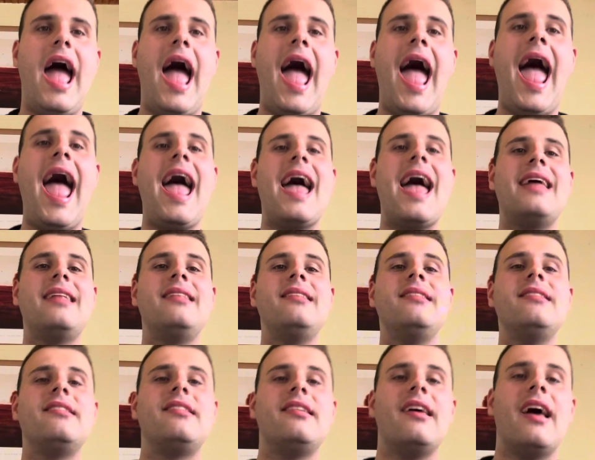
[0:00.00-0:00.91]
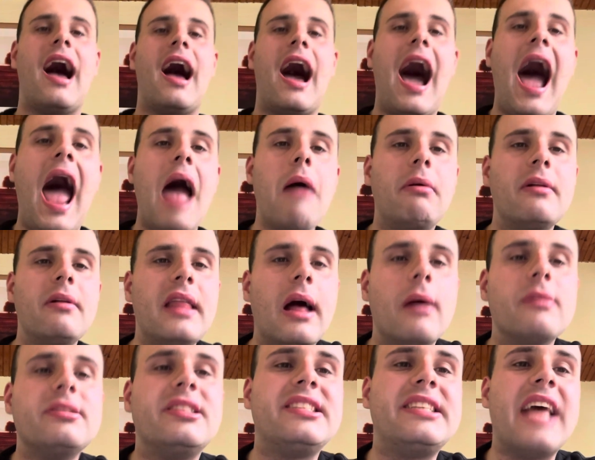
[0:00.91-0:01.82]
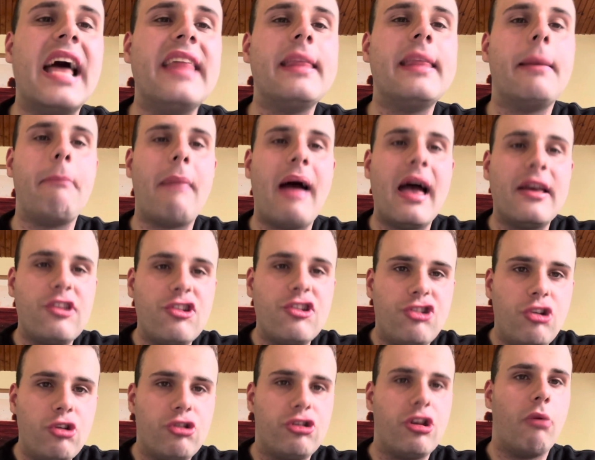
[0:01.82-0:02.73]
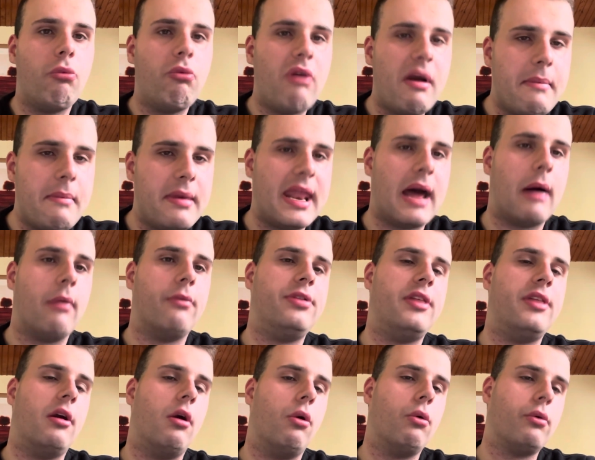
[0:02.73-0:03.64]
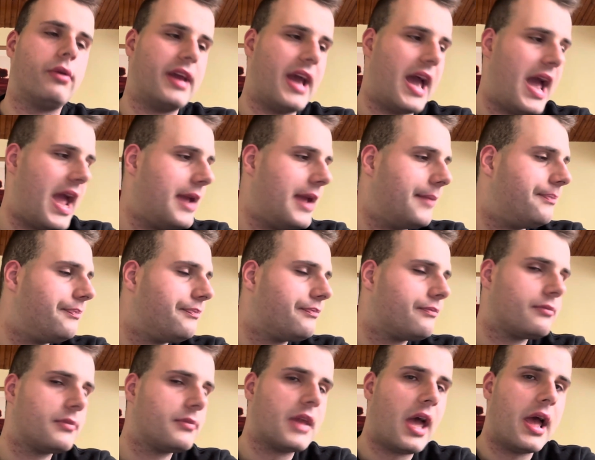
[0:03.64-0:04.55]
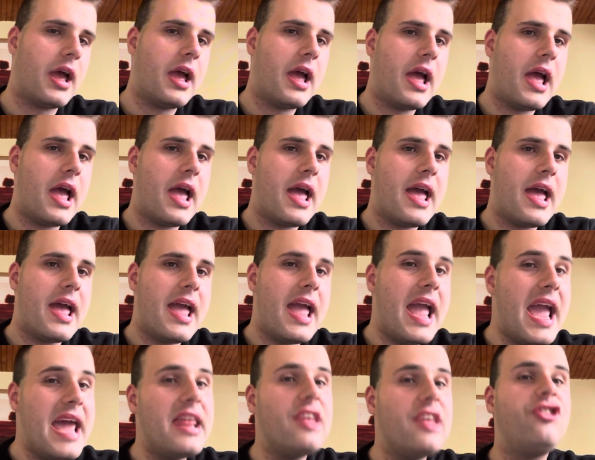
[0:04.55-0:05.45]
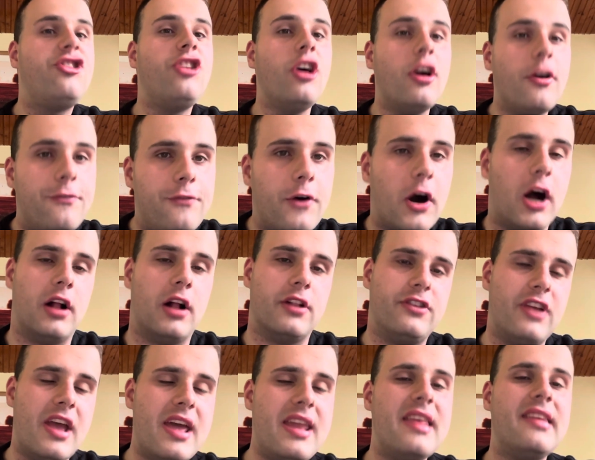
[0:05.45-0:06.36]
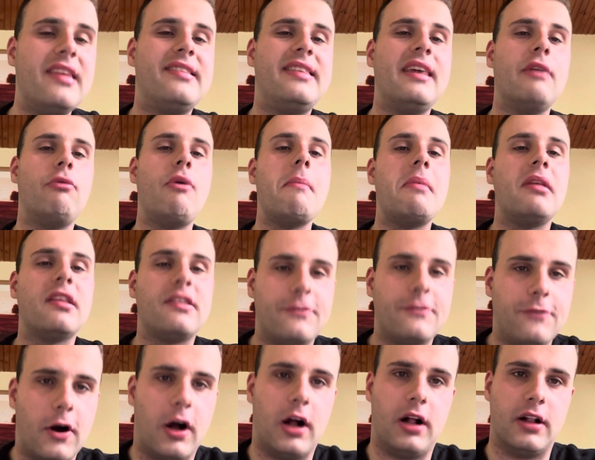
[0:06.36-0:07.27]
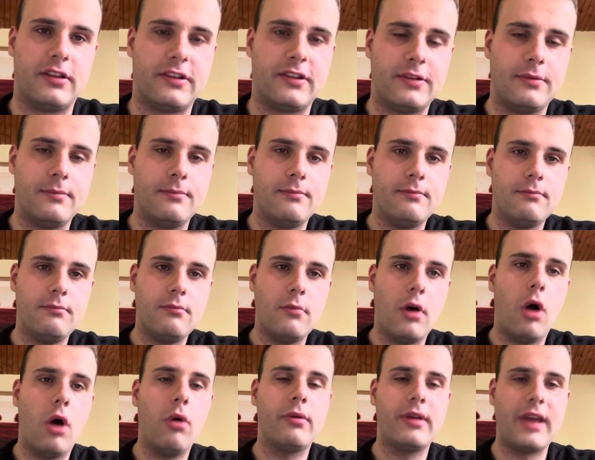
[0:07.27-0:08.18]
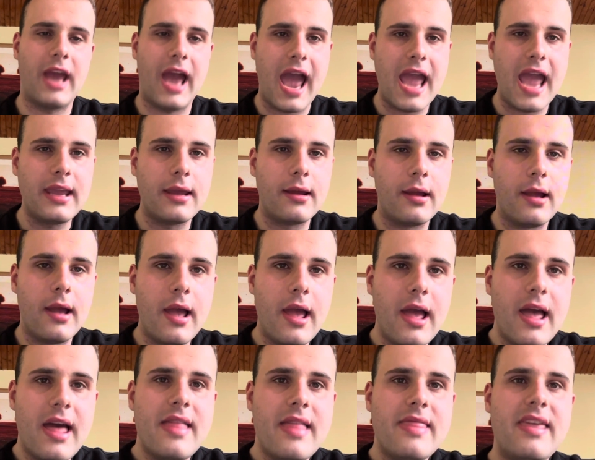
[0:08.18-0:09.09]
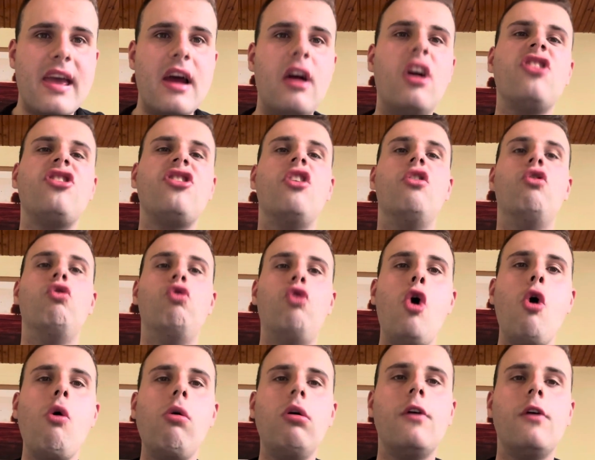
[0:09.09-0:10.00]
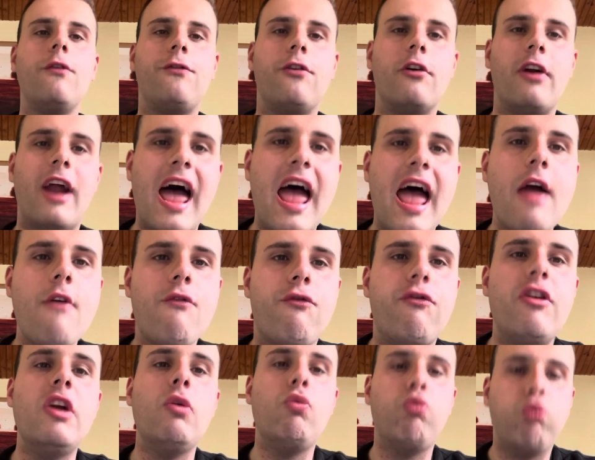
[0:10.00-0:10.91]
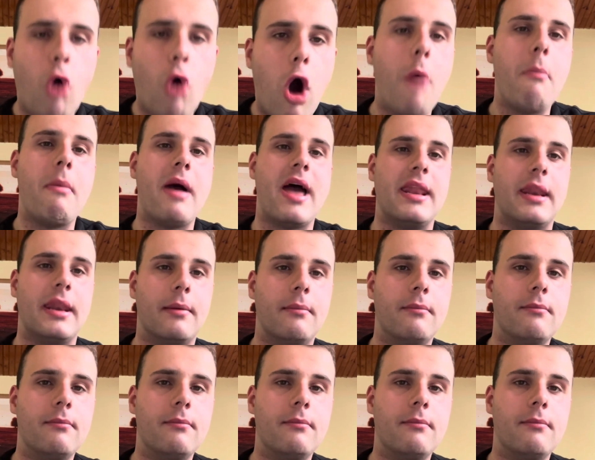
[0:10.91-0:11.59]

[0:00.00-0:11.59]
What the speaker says: And I will now send a message to some women out there, okay? It is your fault. It is the woman's fault, okay? There is a rule for every woman.